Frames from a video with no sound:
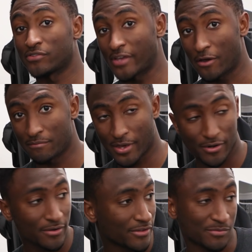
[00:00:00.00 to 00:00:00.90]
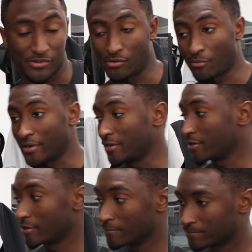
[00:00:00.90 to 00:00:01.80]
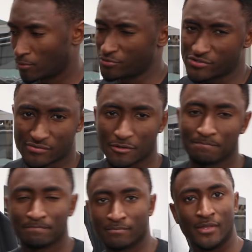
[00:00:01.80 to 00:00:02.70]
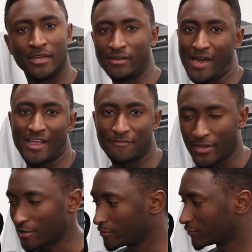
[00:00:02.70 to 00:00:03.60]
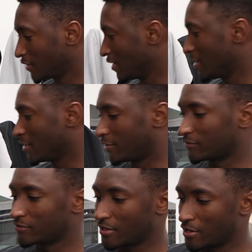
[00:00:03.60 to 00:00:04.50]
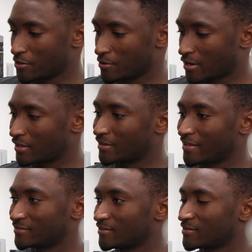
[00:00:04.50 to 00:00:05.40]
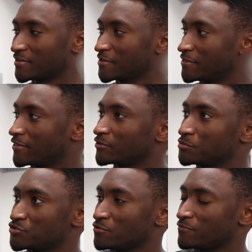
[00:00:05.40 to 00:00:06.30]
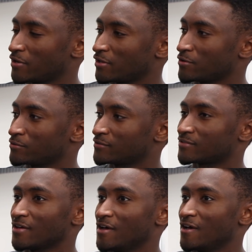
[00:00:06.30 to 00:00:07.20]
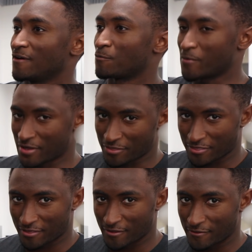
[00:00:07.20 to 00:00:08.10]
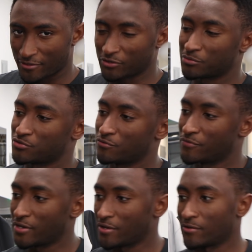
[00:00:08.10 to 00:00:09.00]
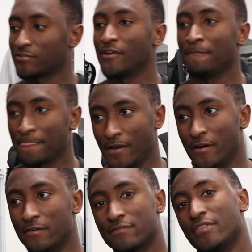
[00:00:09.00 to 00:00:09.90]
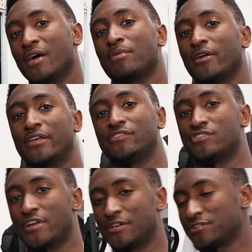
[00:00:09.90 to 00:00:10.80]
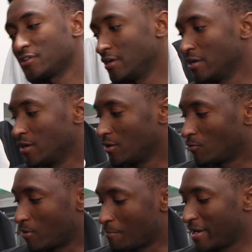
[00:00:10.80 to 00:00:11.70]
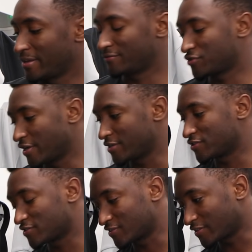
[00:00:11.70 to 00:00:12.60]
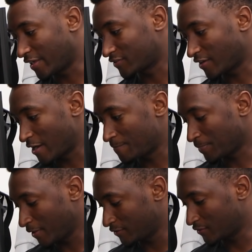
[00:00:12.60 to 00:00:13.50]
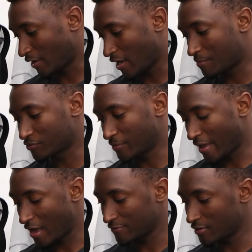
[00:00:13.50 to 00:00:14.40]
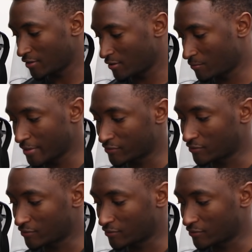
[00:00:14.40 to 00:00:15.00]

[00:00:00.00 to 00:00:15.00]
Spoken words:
sound better, especially when we're in here, or just to not have echoes. This is the gear closet, things we shoot videos with, things we shoot videos of. That part hasn't changed. What might have changed since last time is the cameras we have in here. We